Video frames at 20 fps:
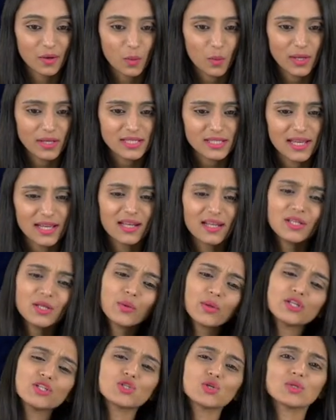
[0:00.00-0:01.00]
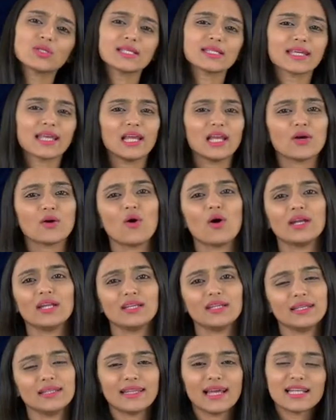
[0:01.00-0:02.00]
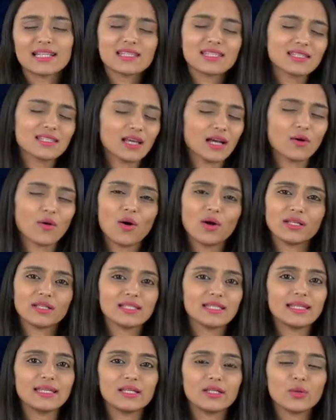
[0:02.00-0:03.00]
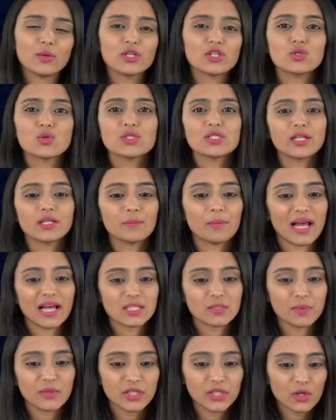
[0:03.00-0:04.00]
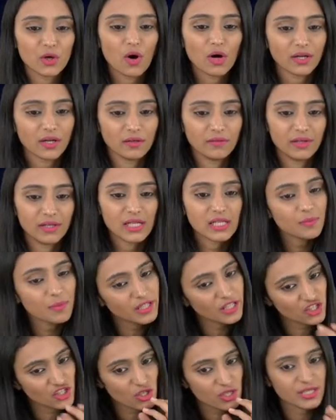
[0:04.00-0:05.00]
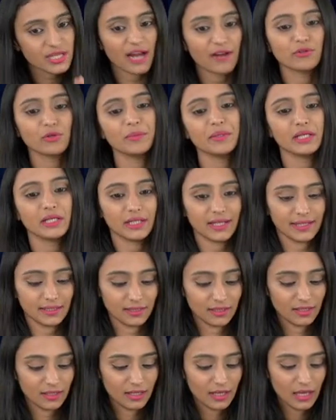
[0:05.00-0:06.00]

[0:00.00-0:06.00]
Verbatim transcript: One scale, you can choose a scale accordingly. That's a chord. See, you can choose it as per your convenience, but it just have to be correct.